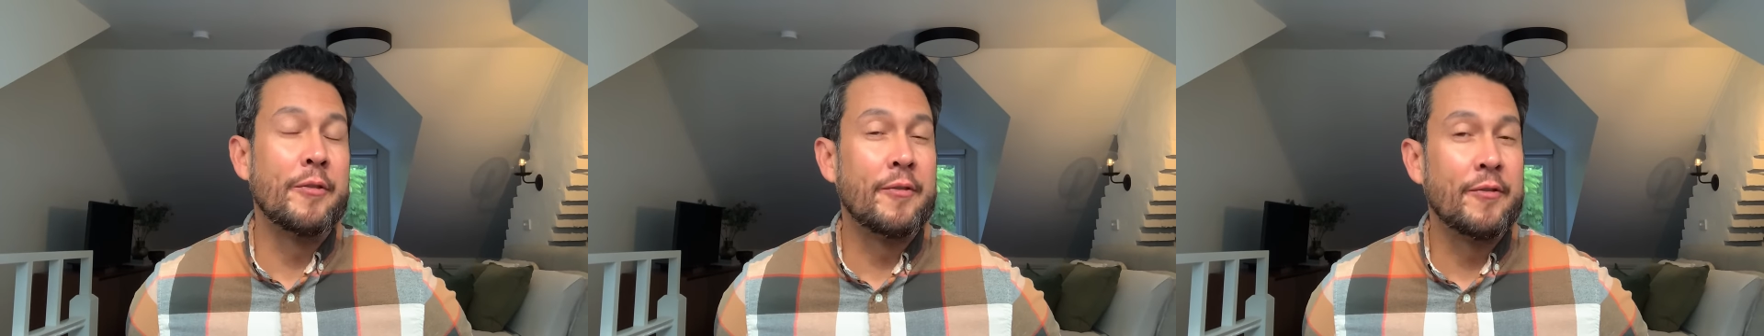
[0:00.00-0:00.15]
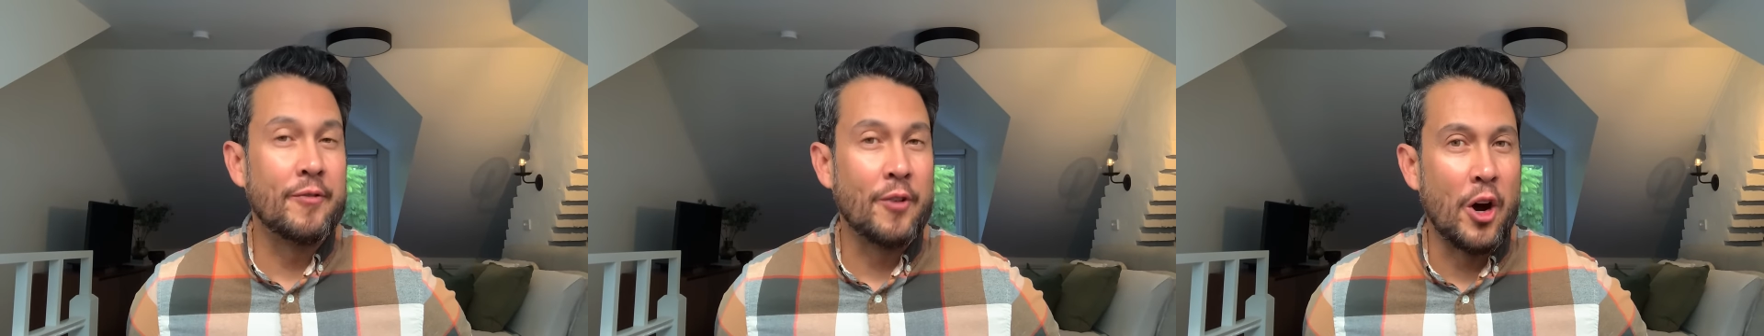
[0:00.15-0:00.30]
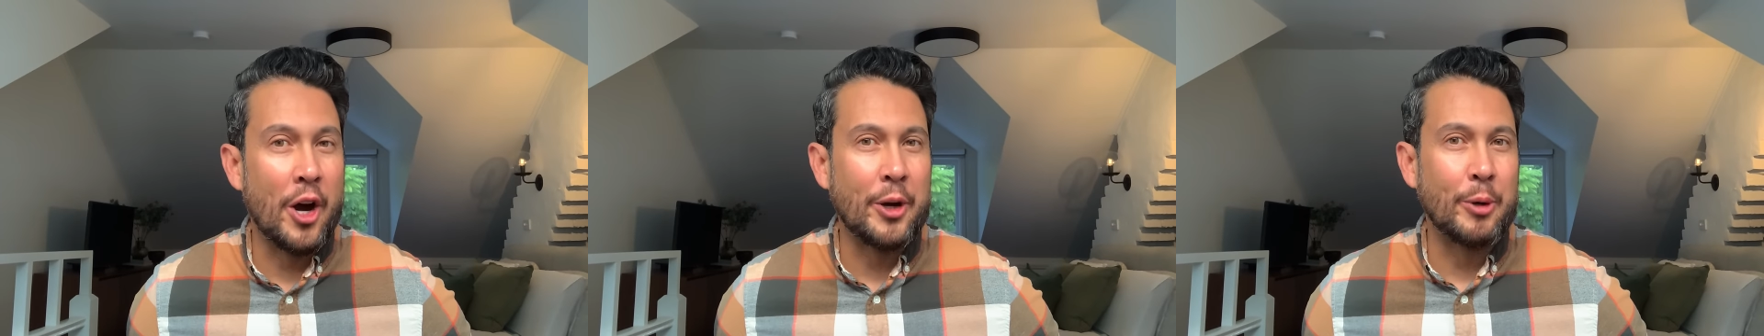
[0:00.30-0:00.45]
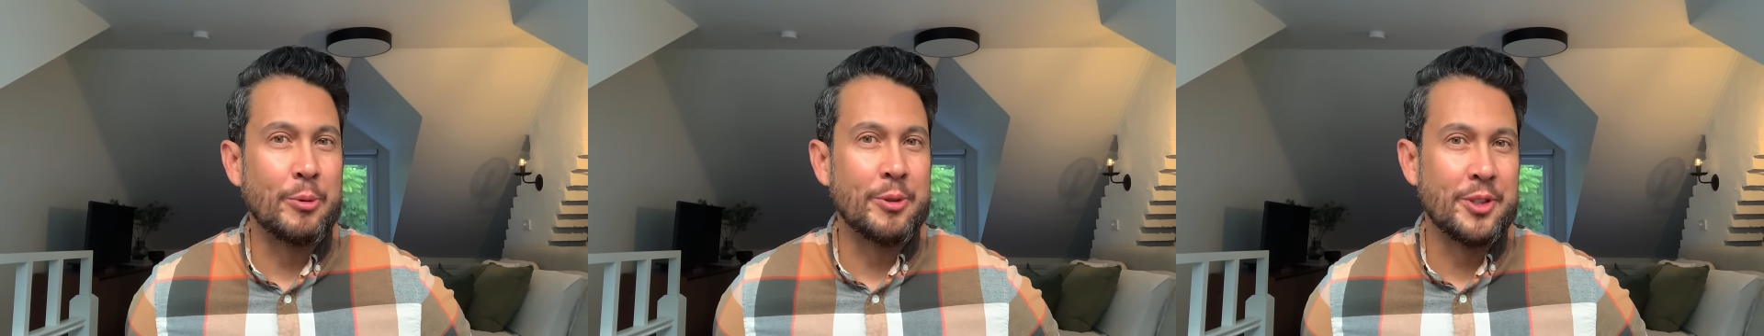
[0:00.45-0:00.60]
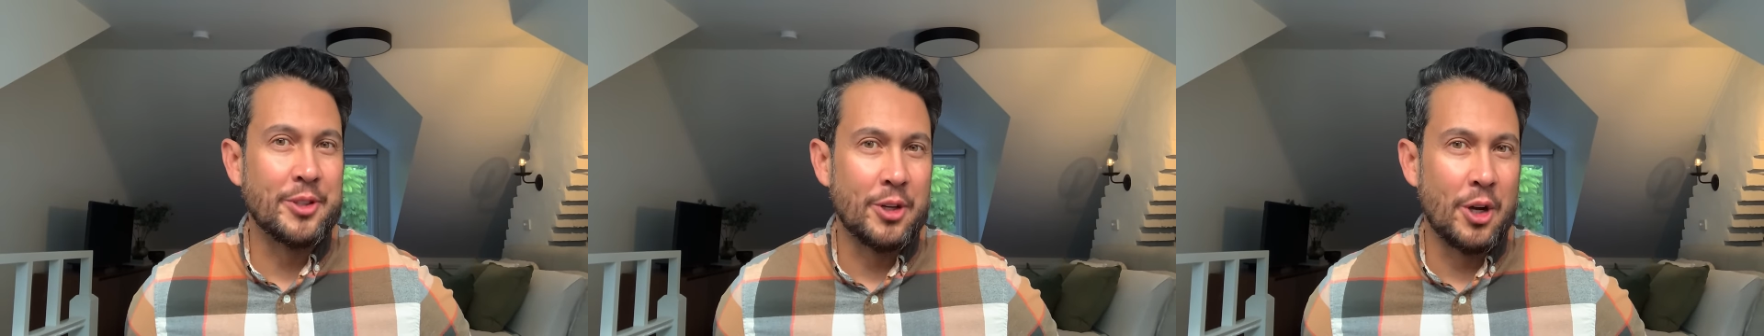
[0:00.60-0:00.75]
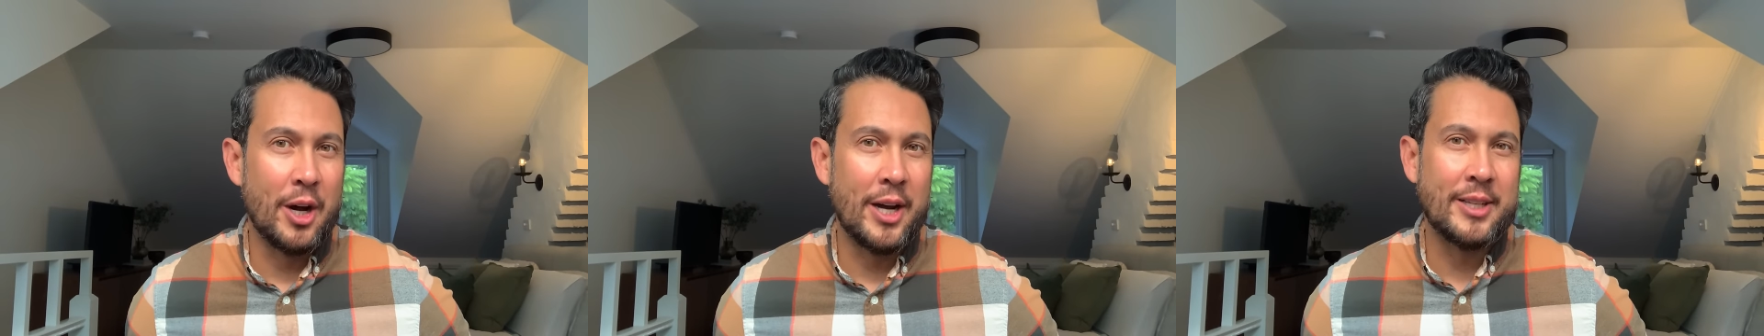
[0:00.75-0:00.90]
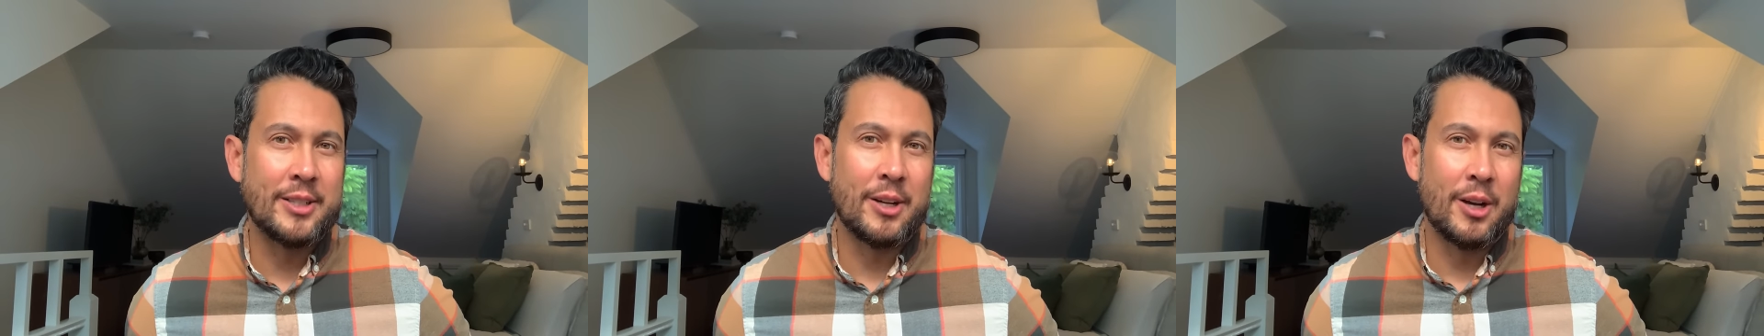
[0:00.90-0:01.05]
finals
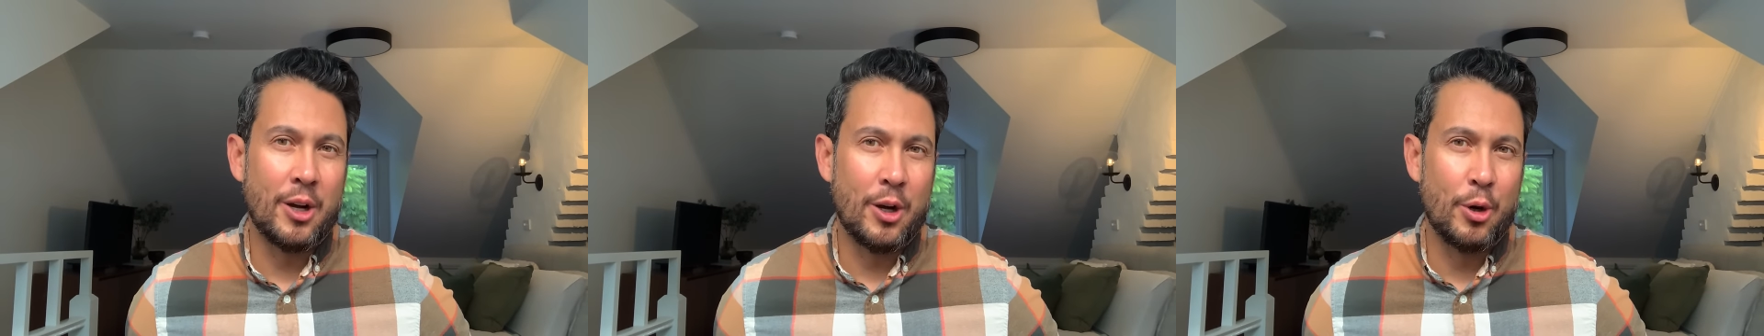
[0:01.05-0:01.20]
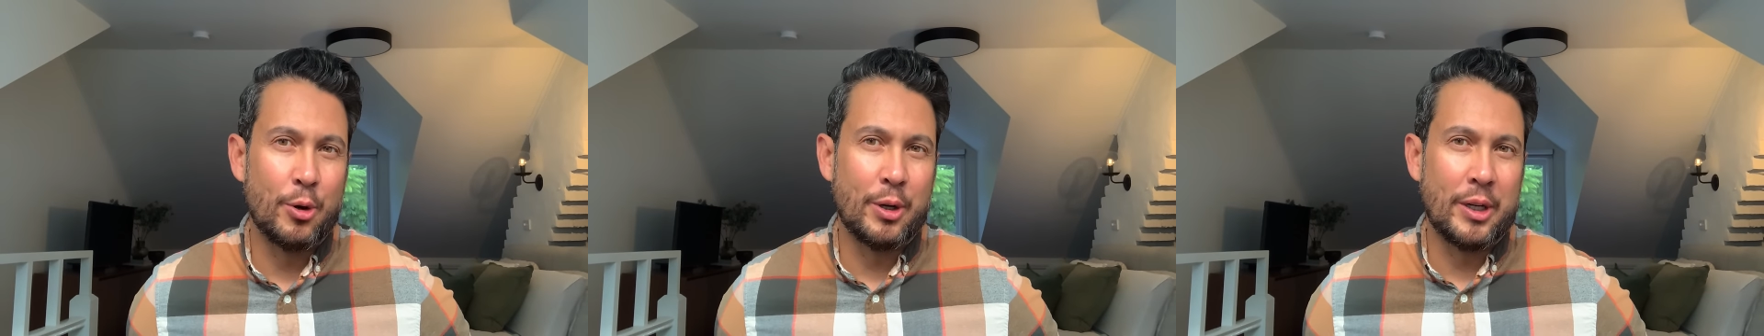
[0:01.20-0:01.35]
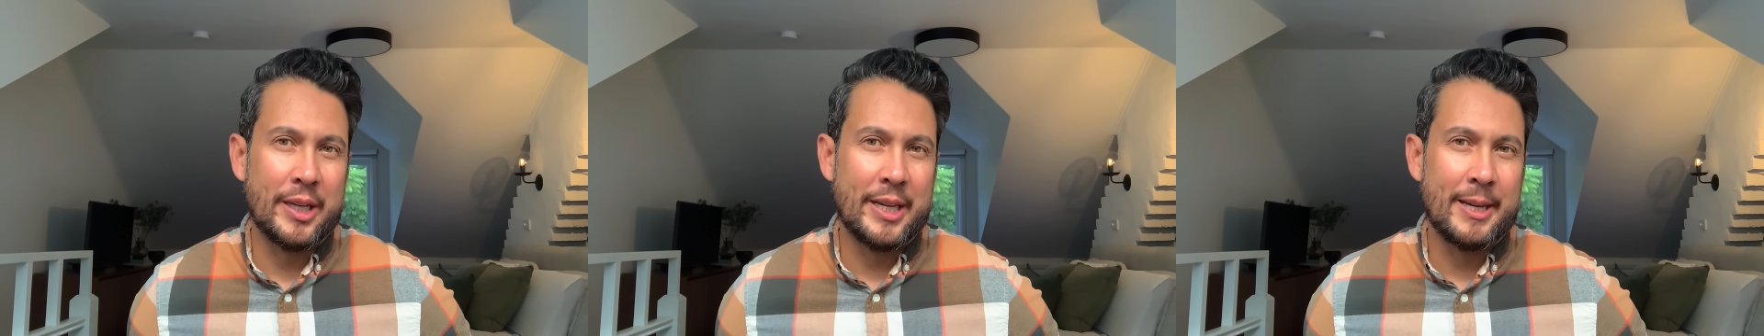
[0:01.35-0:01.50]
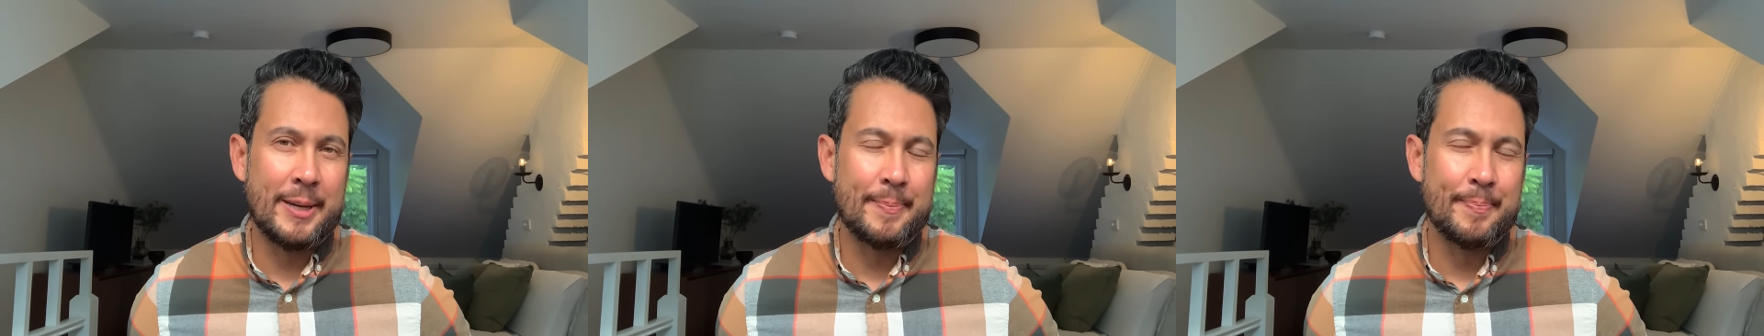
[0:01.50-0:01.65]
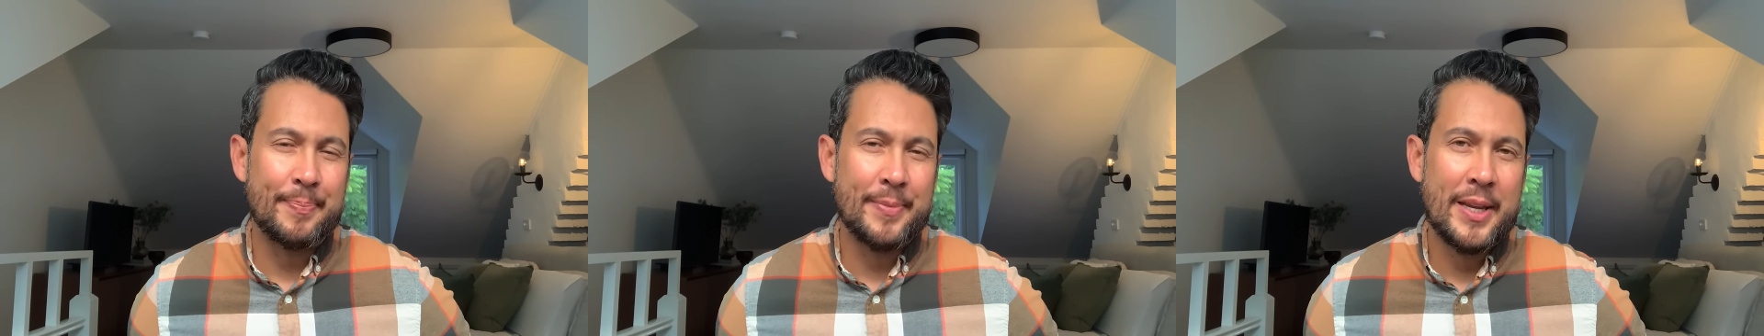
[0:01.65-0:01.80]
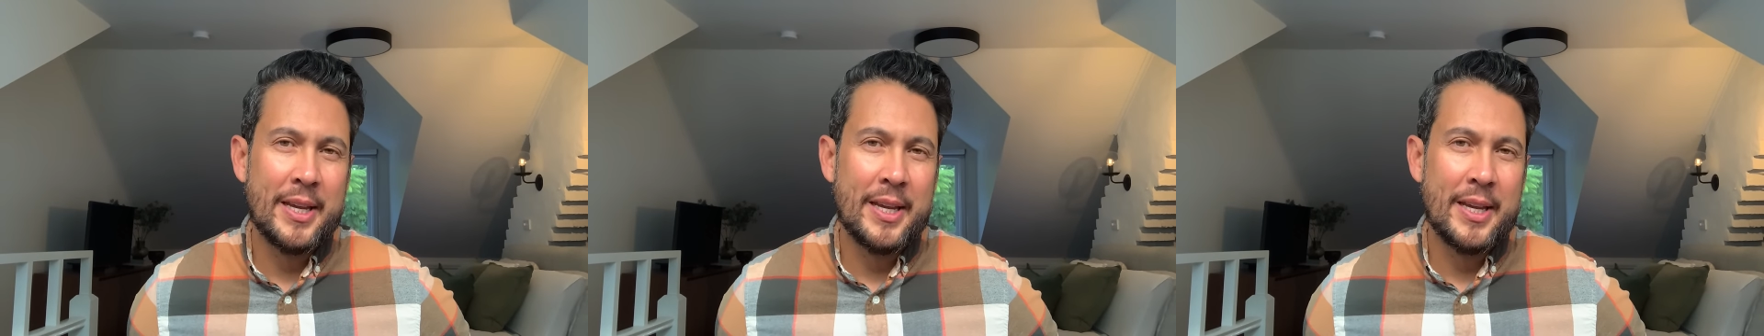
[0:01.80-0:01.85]
night only.